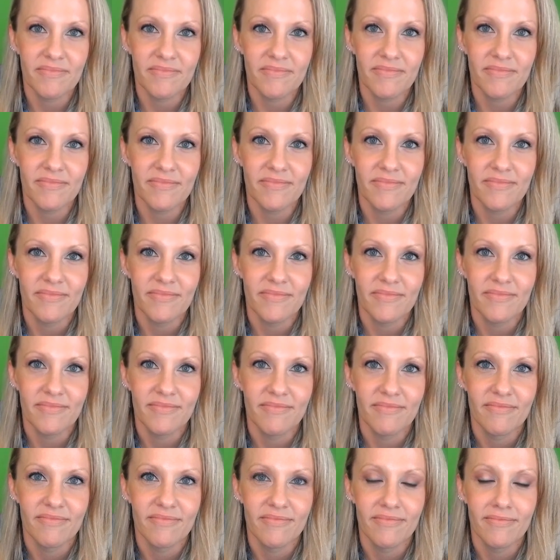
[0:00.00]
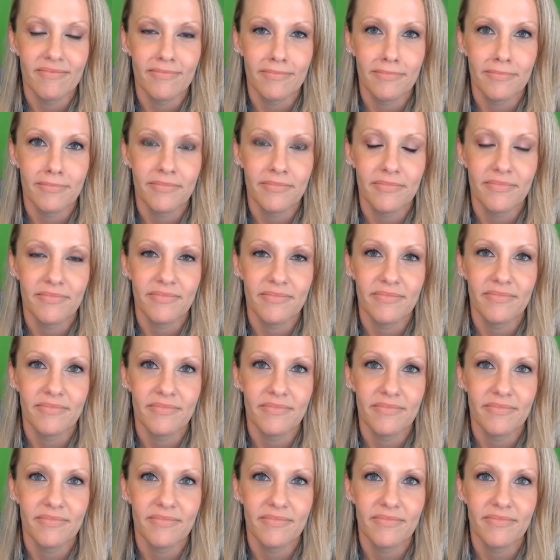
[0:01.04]

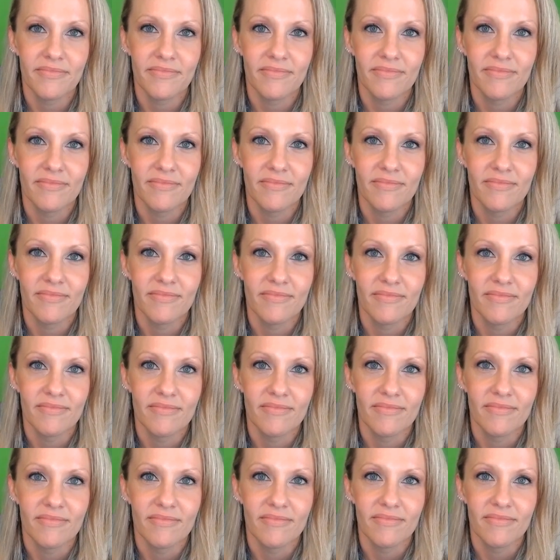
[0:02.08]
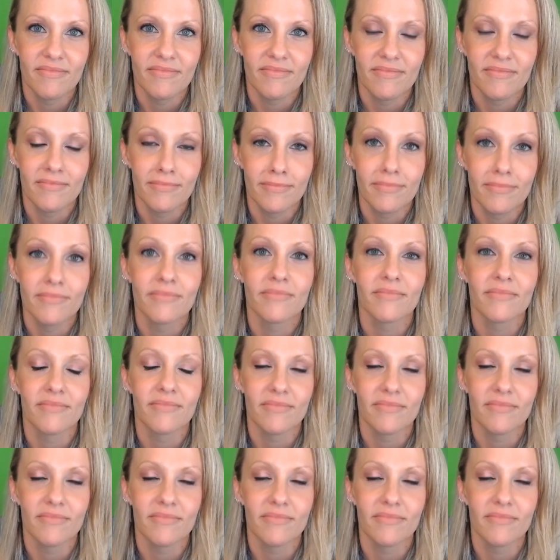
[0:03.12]
No words are spoken by the person on screen.